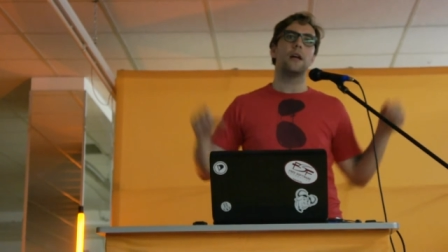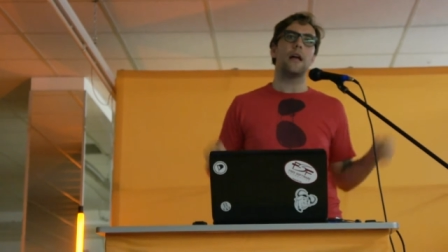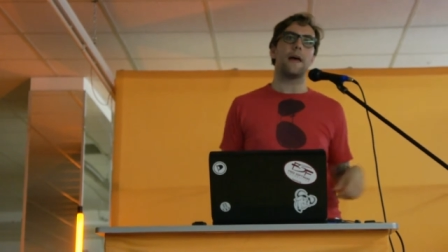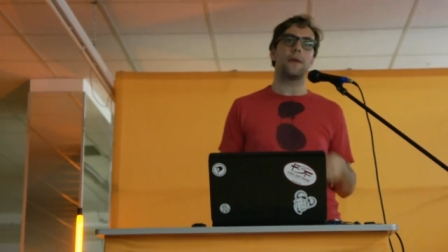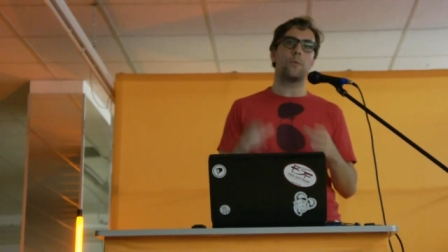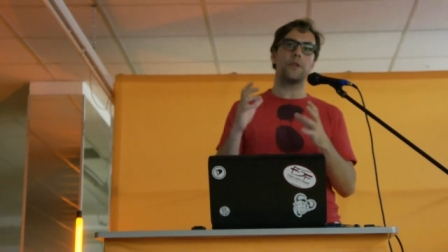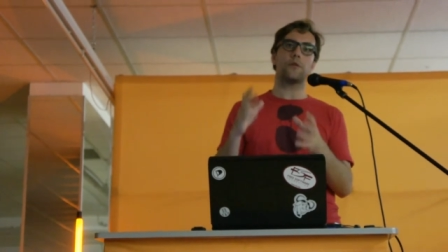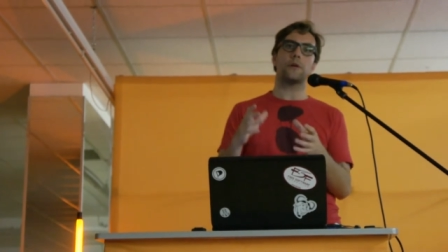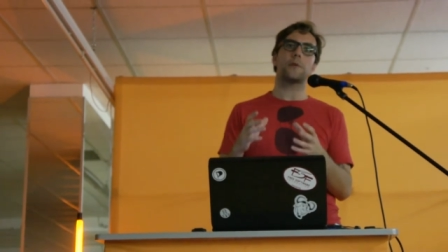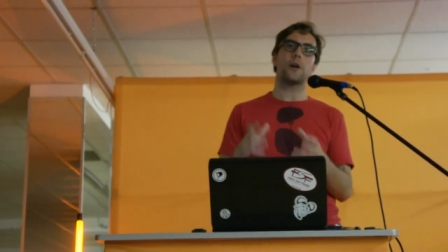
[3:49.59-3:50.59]
And then with
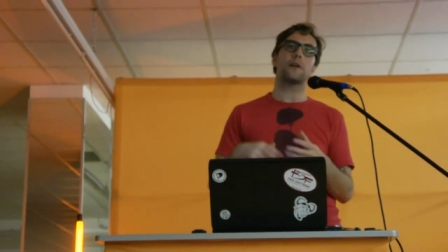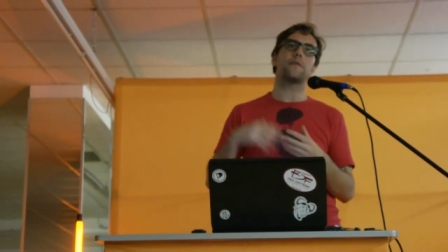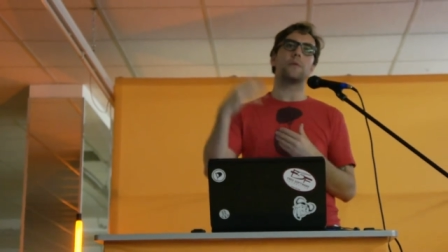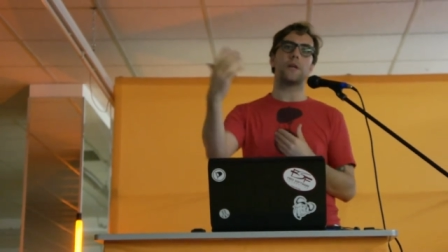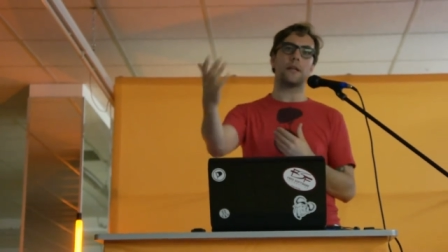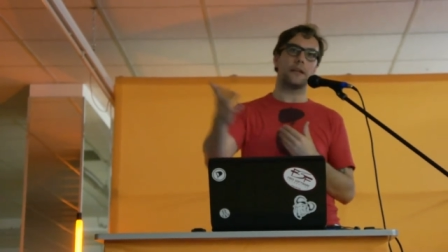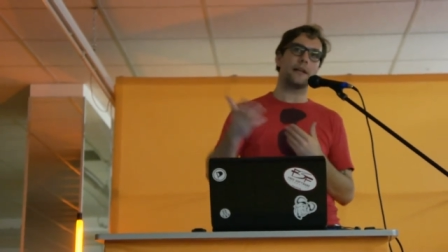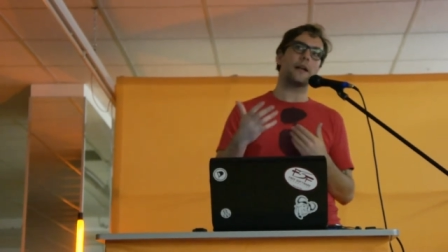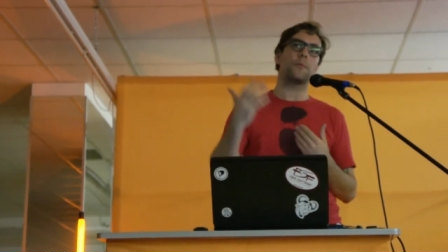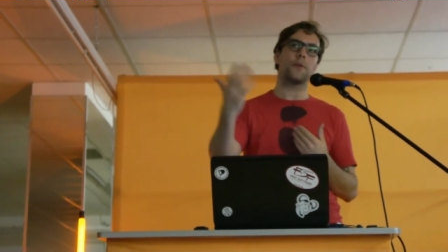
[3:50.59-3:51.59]
cryptography, we can link
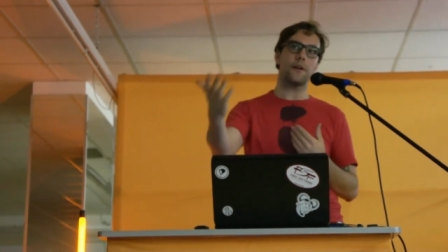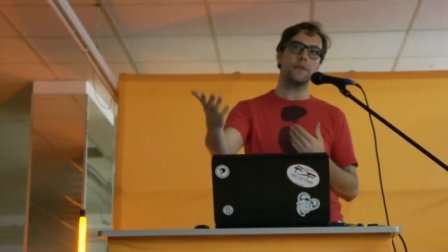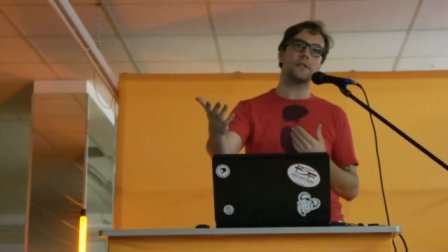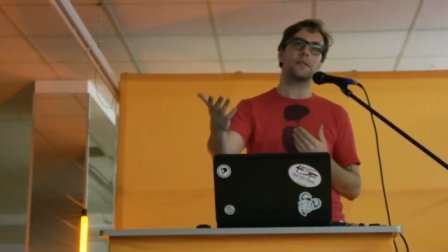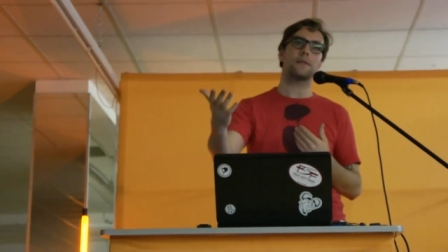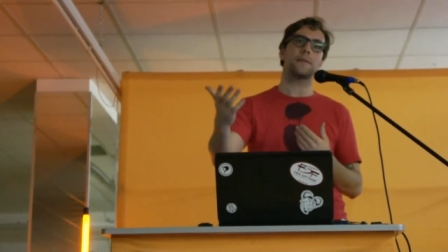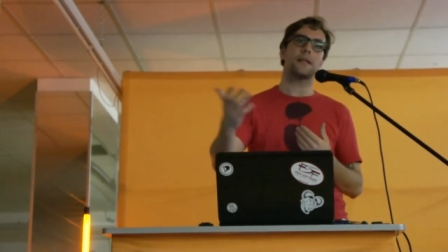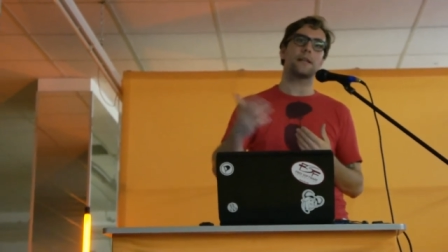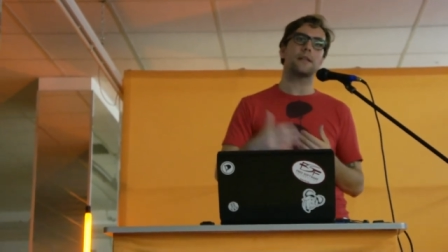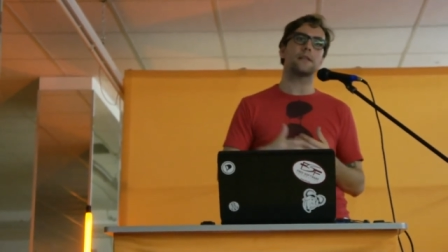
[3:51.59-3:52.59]
up with other systems
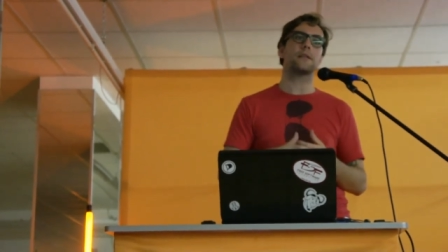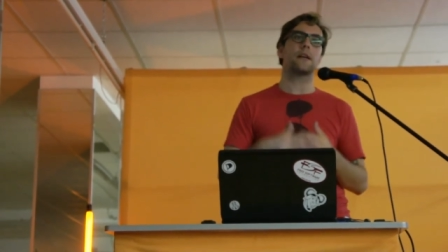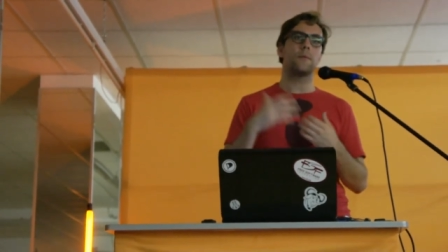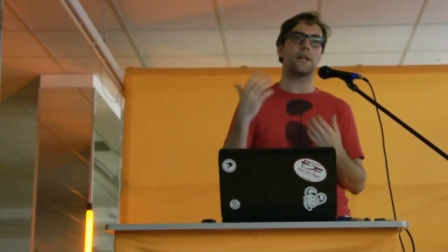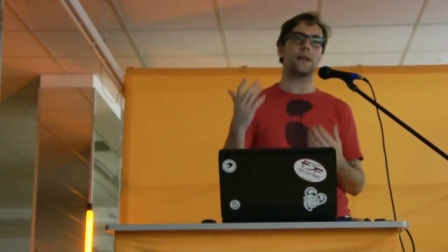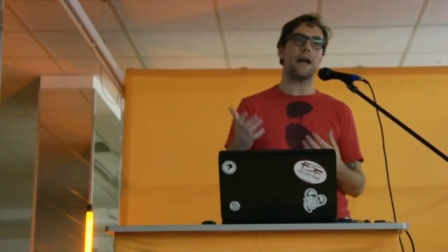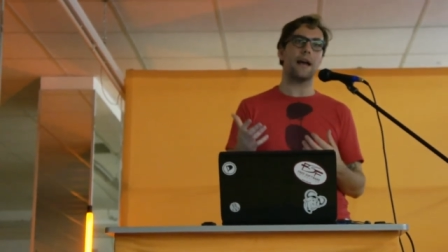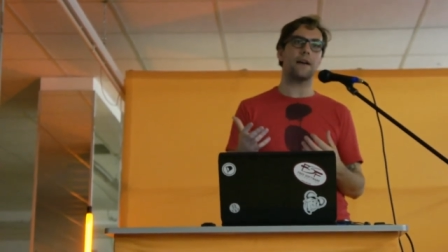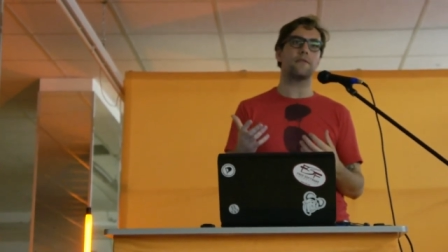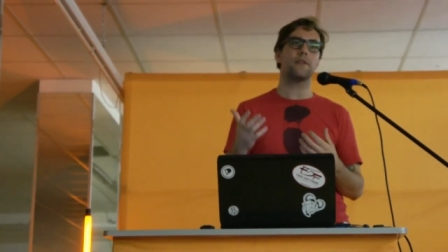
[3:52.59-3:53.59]
like this, and we can
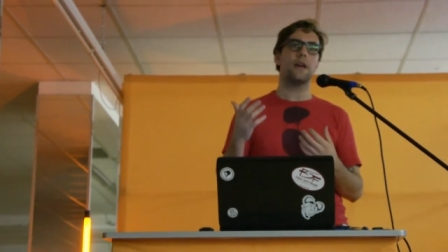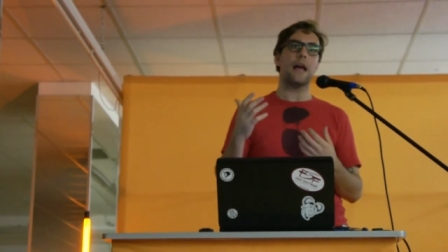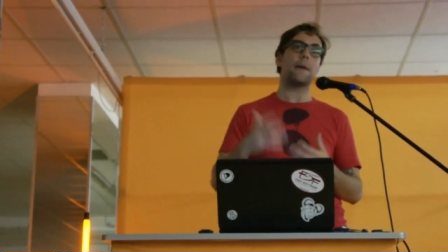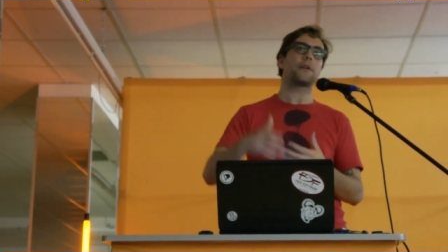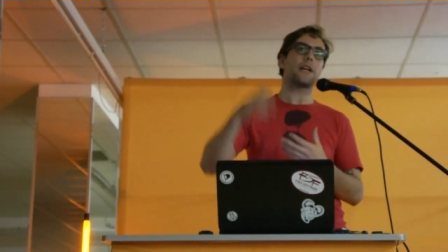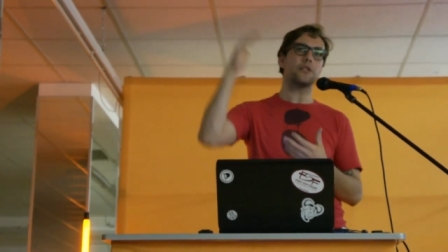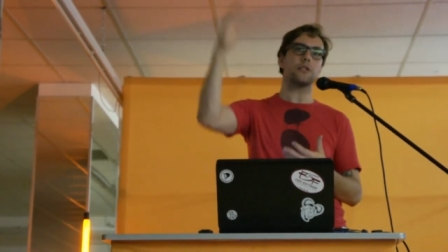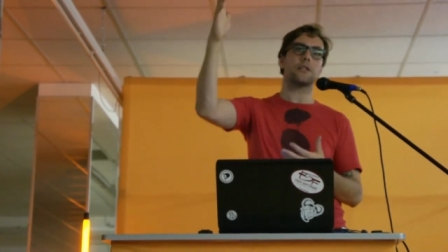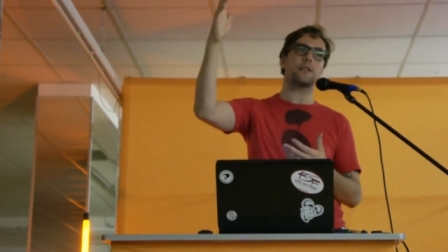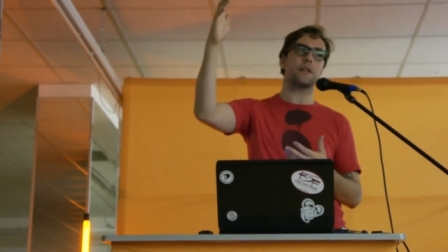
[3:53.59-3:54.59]
have applications
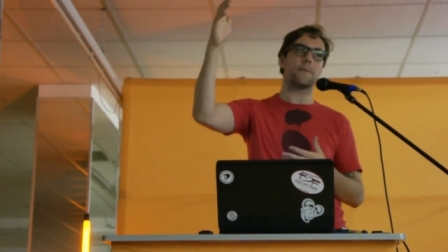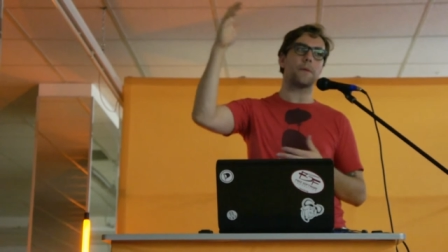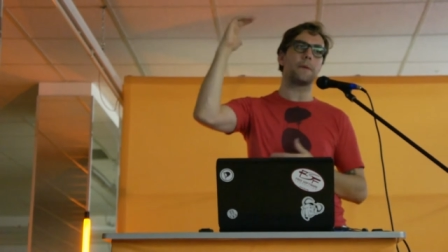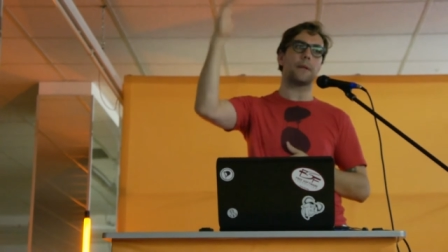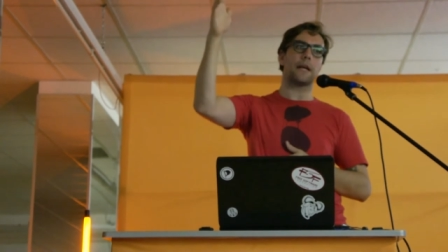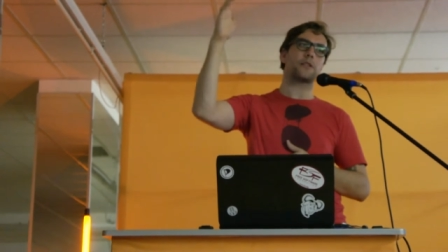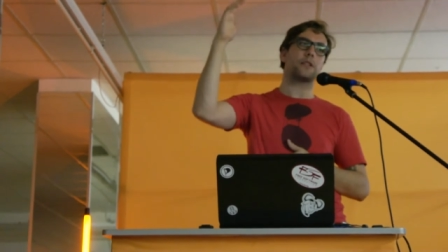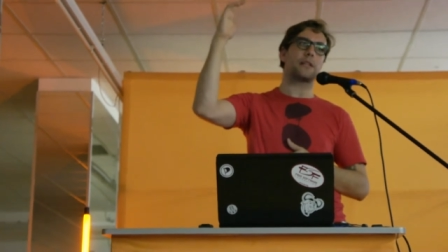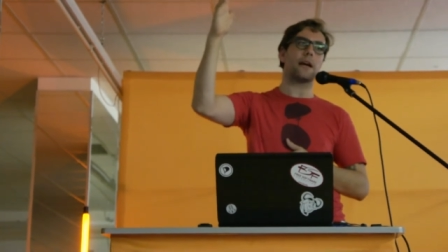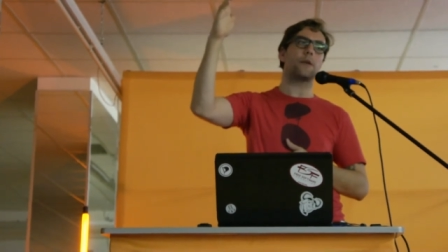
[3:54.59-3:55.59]
on top that people actually
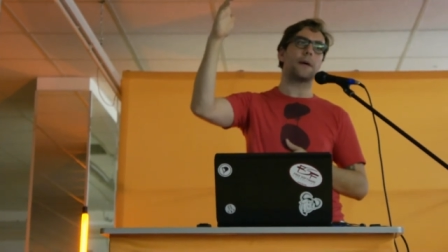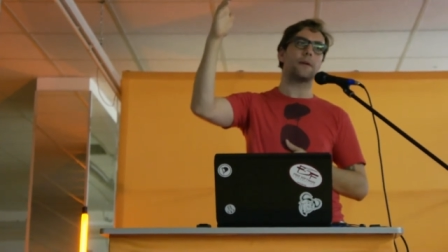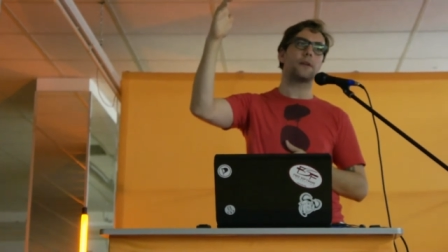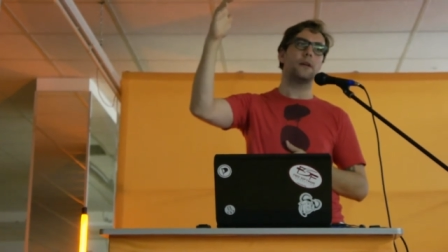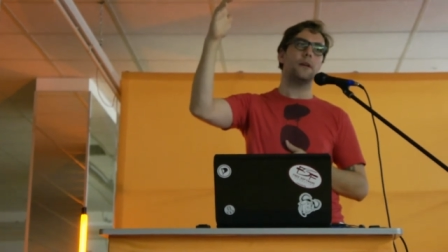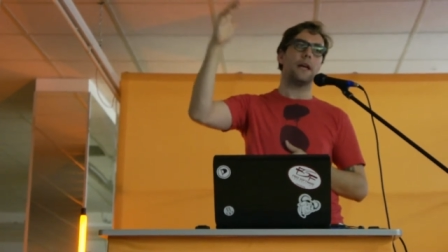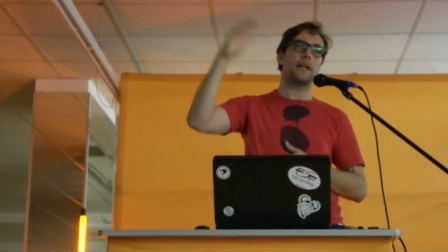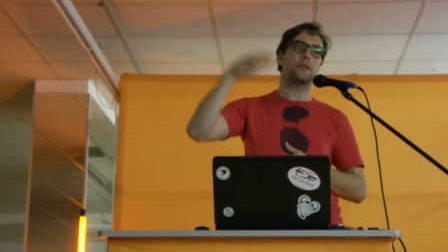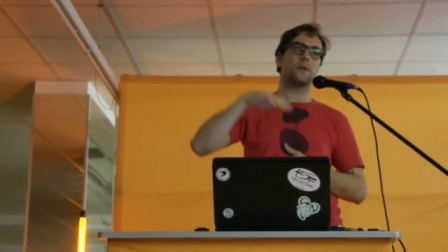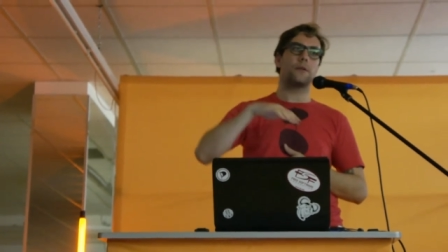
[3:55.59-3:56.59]
care about.
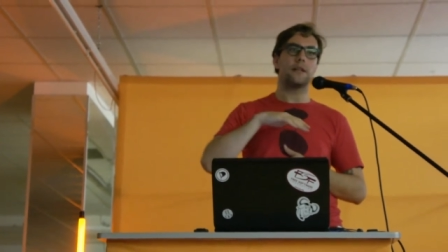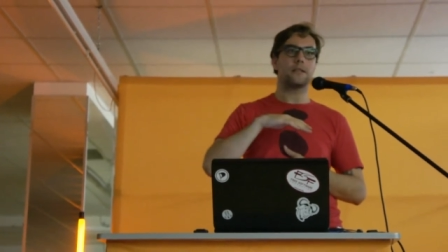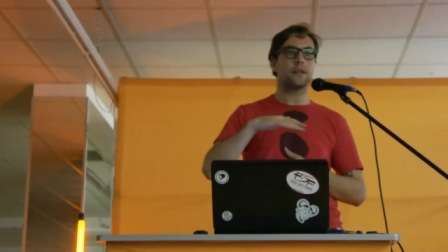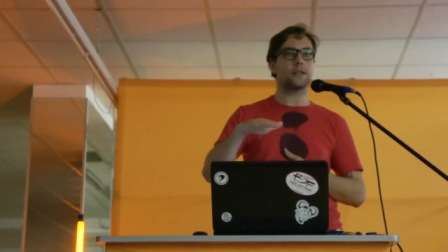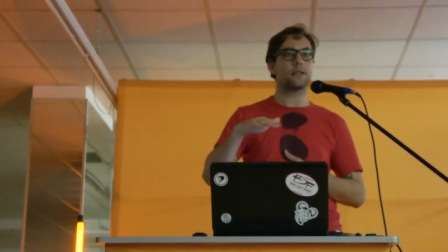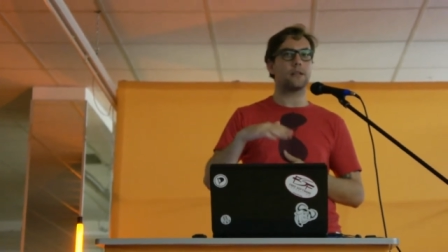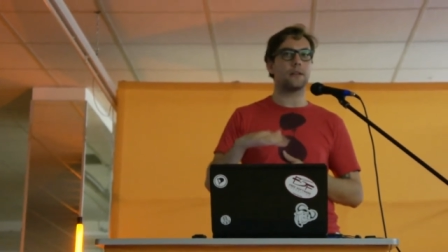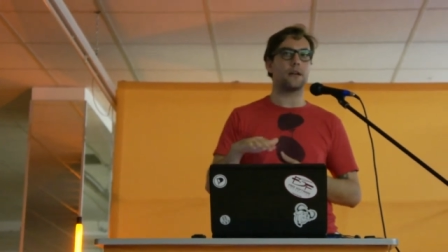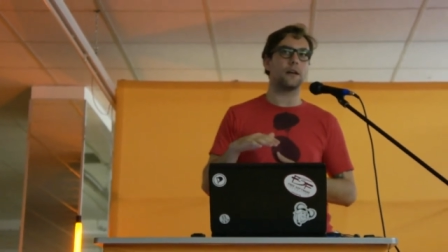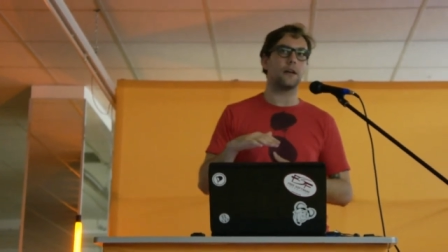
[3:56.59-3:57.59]
And so then it's not
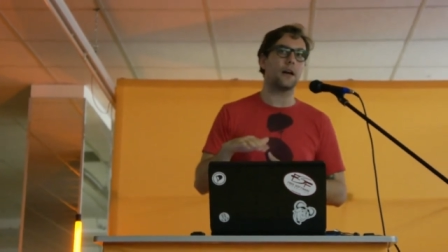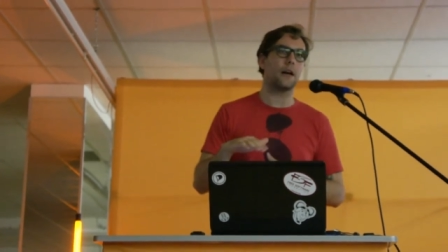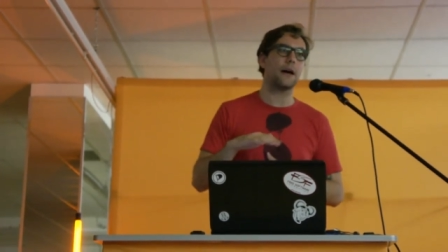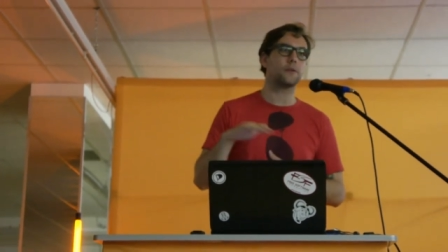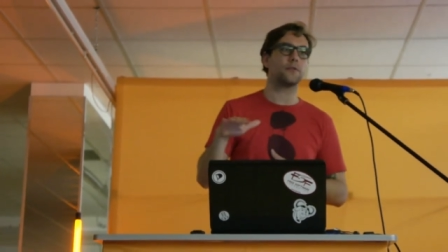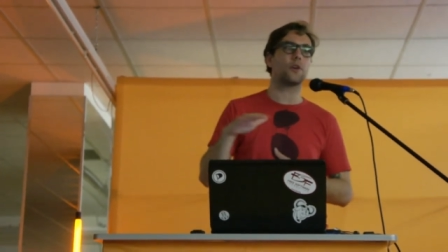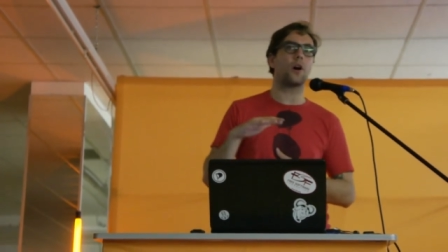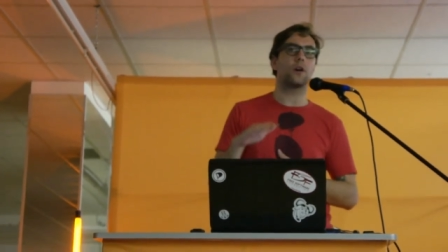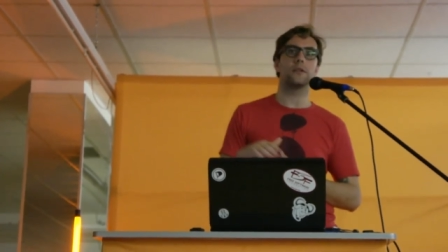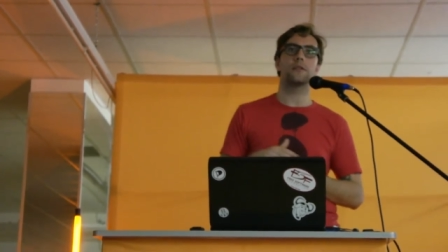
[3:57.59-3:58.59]
a, a house of
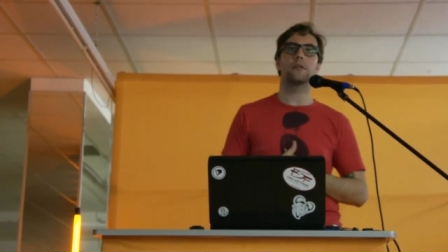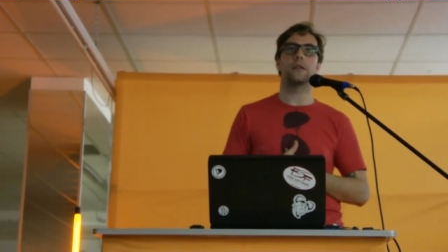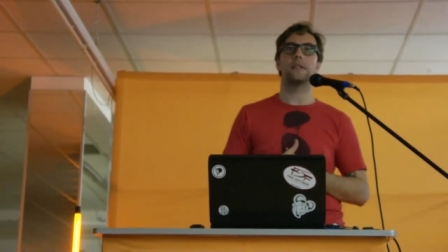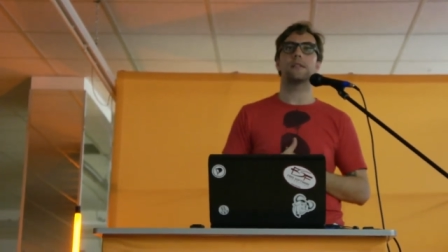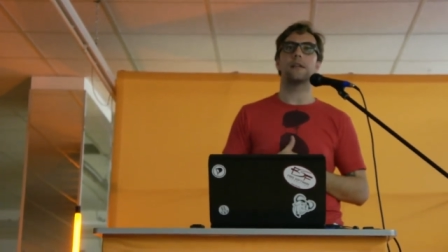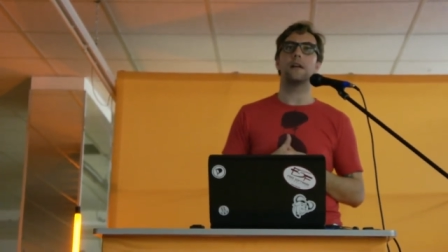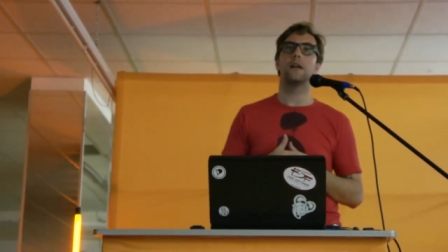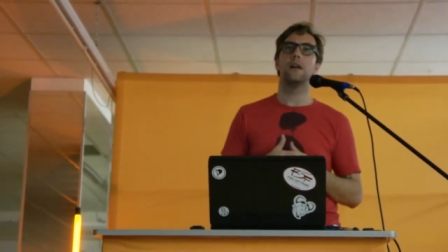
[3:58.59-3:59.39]
cards, let's say.